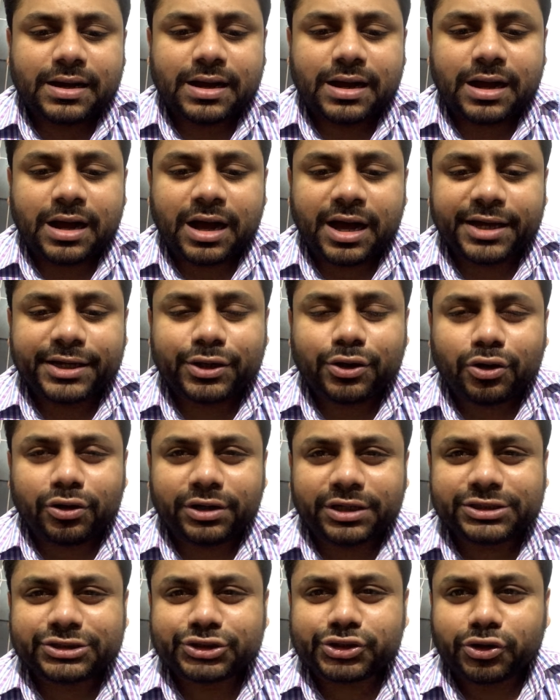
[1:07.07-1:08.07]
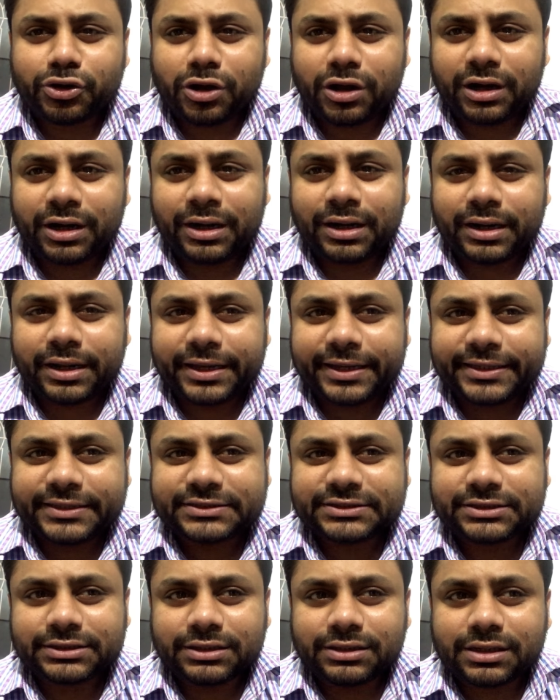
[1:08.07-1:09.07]
high cholesterol
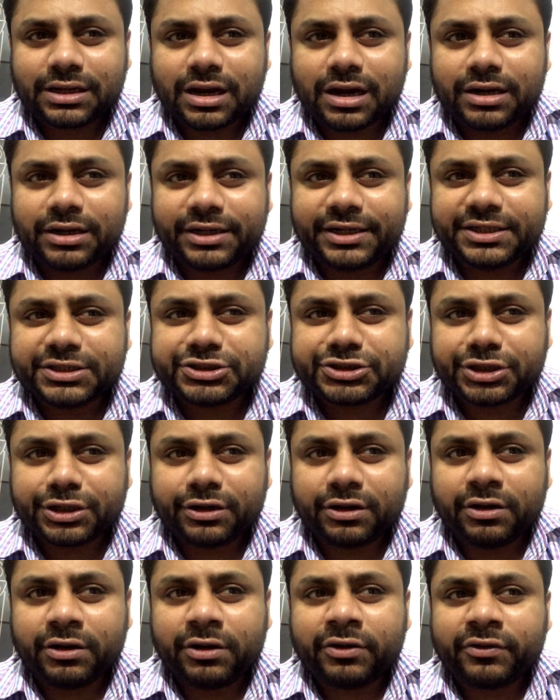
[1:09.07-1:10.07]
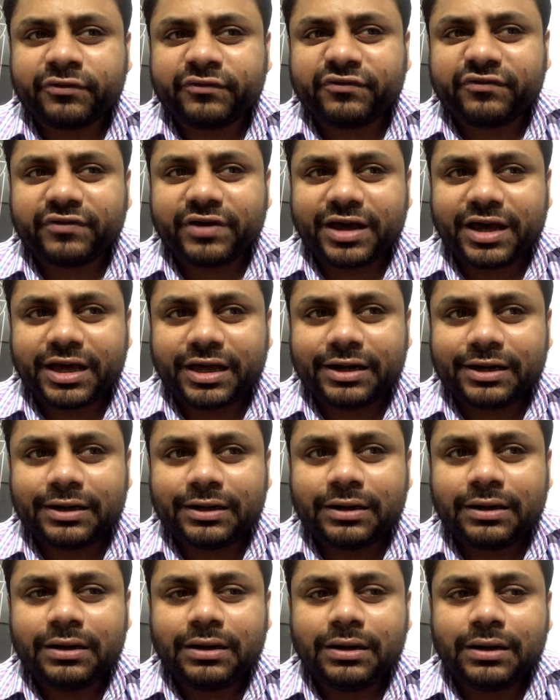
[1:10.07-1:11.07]
is a condition
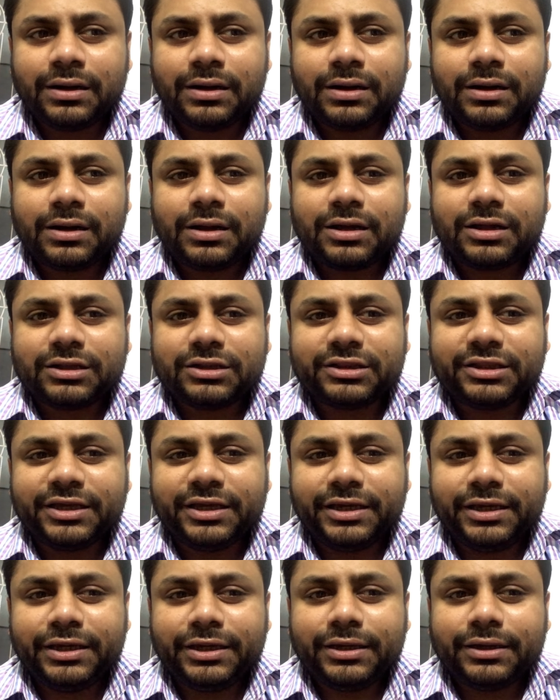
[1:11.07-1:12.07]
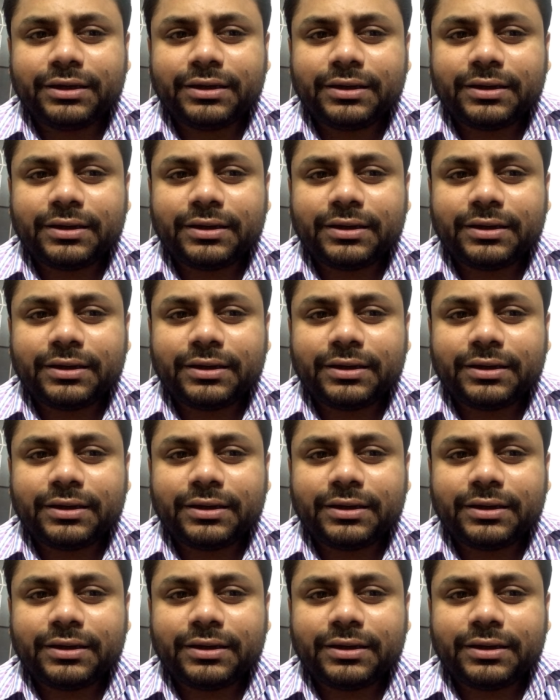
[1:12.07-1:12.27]
where the